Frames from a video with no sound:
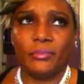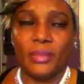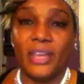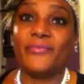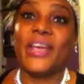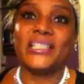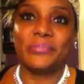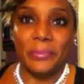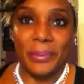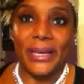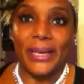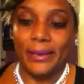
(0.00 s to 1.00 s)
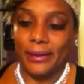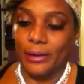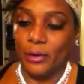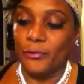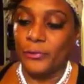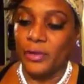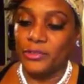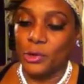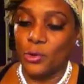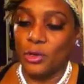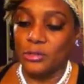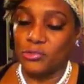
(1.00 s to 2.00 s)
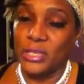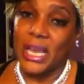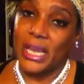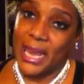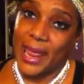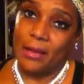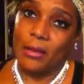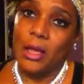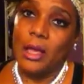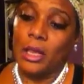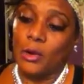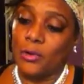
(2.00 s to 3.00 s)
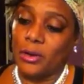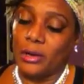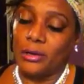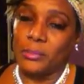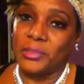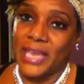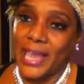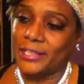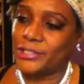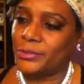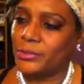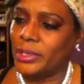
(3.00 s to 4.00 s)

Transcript: investment plan, free of charge. You take it out, they're gonna tax you.